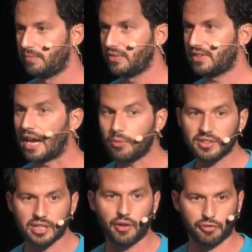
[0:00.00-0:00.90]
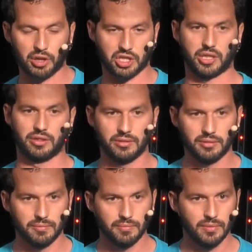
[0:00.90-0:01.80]
That was our friction.
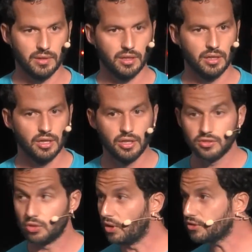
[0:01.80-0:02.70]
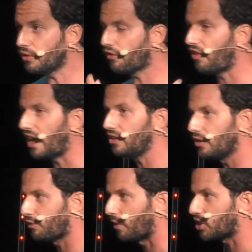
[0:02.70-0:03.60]
So once you find the
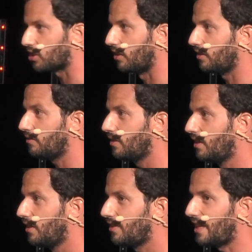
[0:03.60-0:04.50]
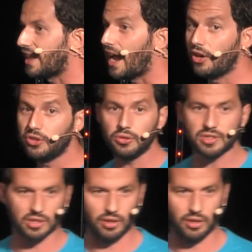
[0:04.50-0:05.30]
friction, then how do you solve